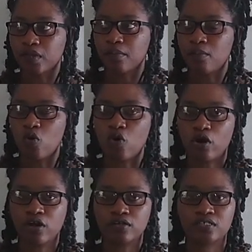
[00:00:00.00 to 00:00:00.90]

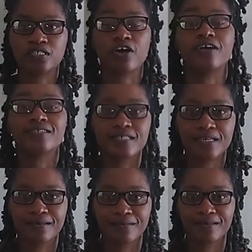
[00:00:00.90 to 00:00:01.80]
more
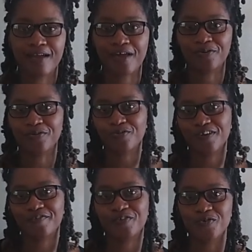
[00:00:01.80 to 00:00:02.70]
Circe. I don't know
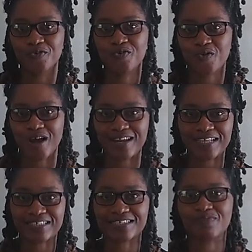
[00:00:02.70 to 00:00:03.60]
if you know what
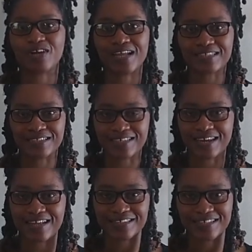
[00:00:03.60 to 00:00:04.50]
that is, but that is an
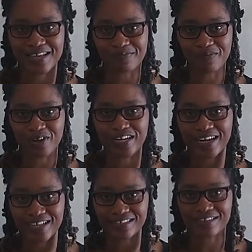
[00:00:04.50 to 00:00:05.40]
excellent blood
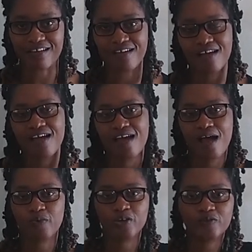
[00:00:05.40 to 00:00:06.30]
cleanser,
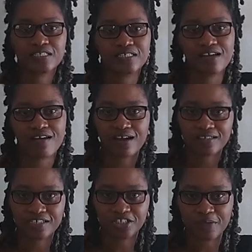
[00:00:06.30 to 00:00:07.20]
and we use it here a
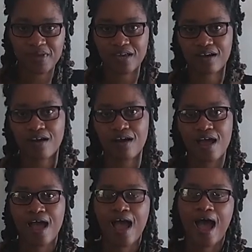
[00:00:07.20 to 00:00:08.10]
lot in Jamaica.
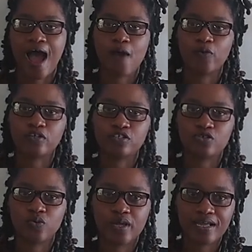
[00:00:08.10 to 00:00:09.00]
I was
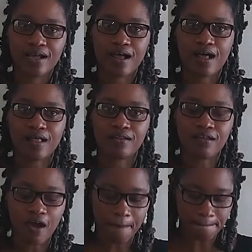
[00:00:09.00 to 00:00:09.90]
doing a
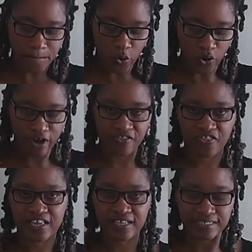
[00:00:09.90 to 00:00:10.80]
lot more
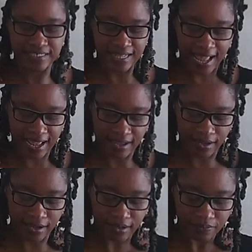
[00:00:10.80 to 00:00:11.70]
things like,
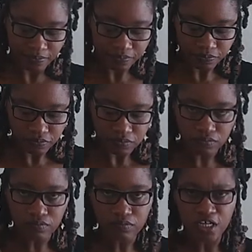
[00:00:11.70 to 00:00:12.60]

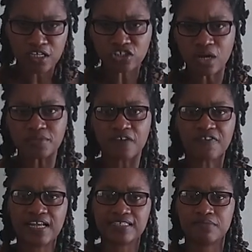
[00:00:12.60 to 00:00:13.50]
in terms of
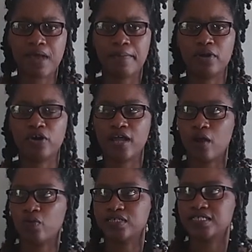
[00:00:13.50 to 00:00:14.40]
cleansing my blood, I
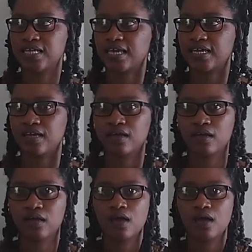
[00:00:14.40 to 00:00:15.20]
was taking